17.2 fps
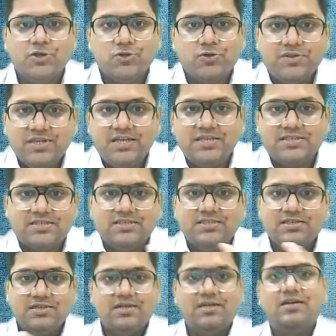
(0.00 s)
So
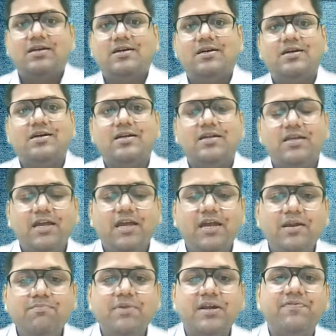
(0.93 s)
these
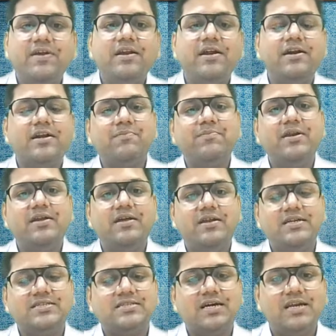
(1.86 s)
in between
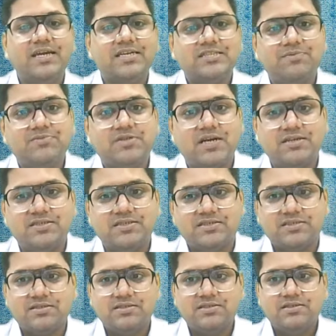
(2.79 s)
intermediaries collect some
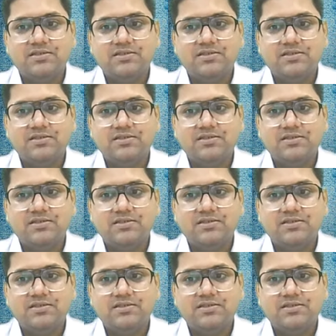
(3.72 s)
charges.